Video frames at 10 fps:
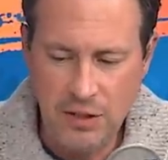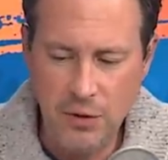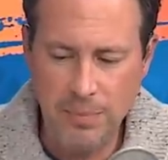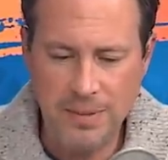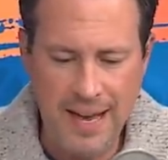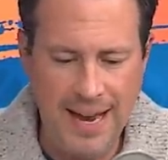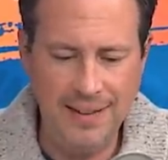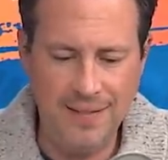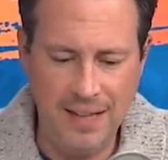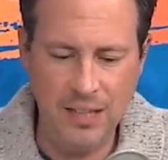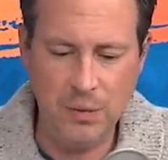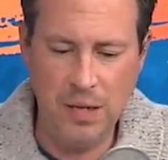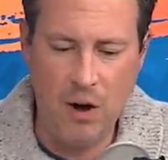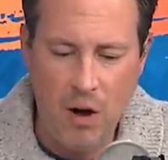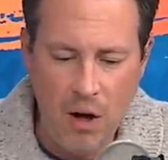to obtain things
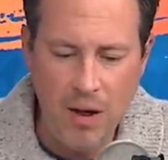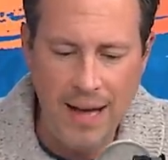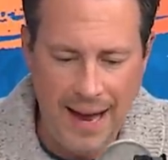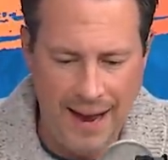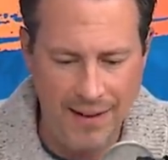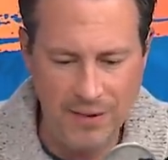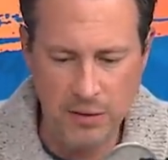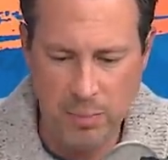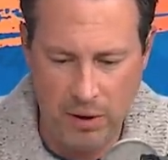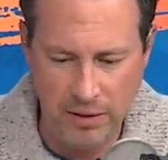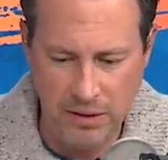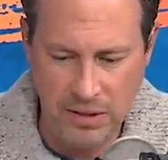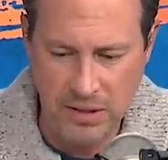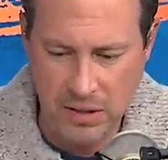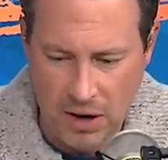we all have as partners
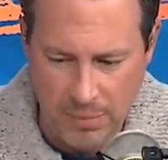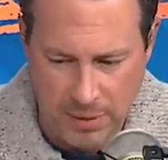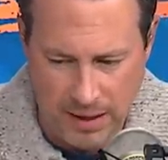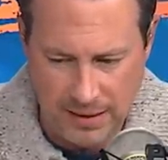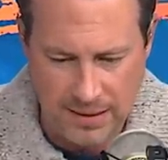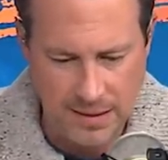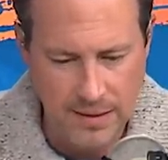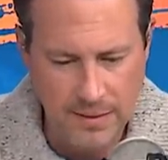at Starbucks.